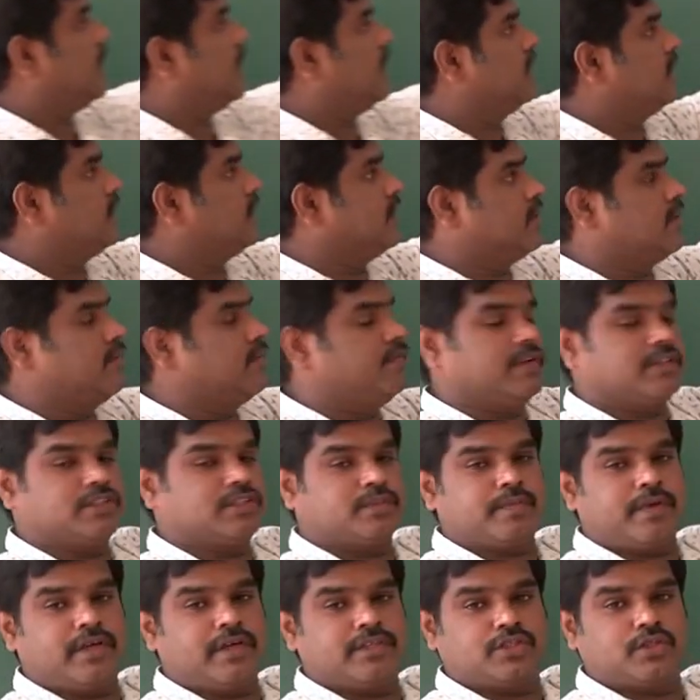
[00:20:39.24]
end
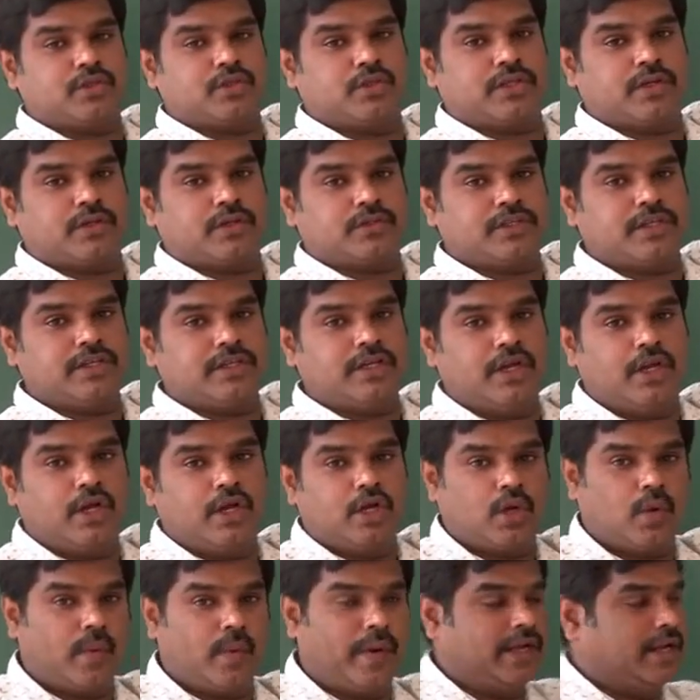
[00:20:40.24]
31st March
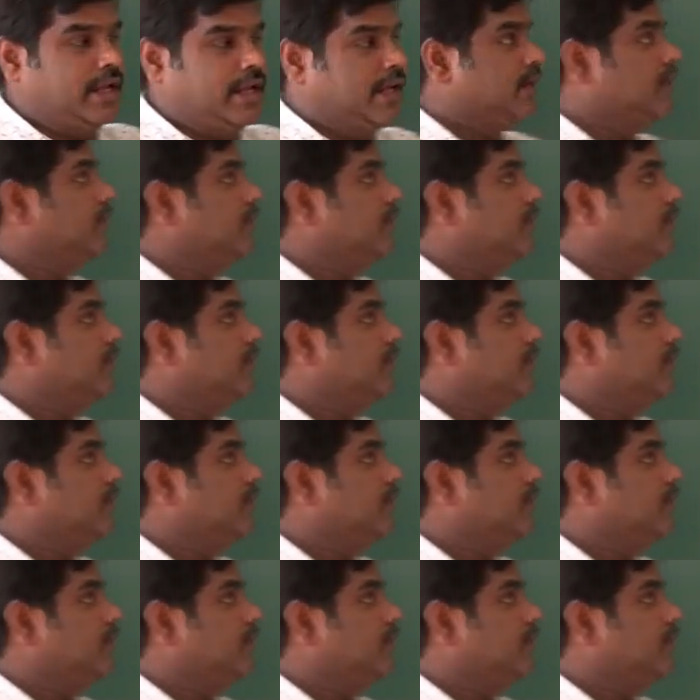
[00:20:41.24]
2020.